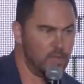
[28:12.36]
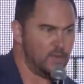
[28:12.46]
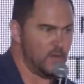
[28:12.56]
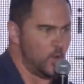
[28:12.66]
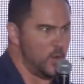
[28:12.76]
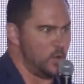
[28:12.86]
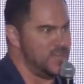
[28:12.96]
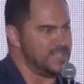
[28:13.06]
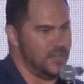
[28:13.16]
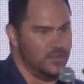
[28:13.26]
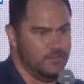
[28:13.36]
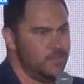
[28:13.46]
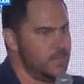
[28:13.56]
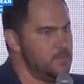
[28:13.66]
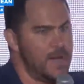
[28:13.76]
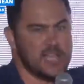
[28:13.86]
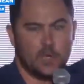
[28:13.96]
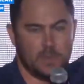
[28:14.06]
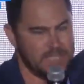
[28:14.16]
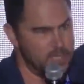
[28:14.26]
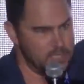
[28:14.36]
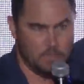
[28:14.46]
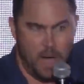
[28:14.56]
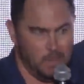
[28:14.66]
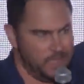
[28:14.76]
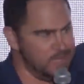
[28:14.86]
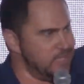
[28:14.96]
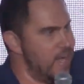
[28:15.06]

if they're looking for a quick resale, you might as well be selling to the public because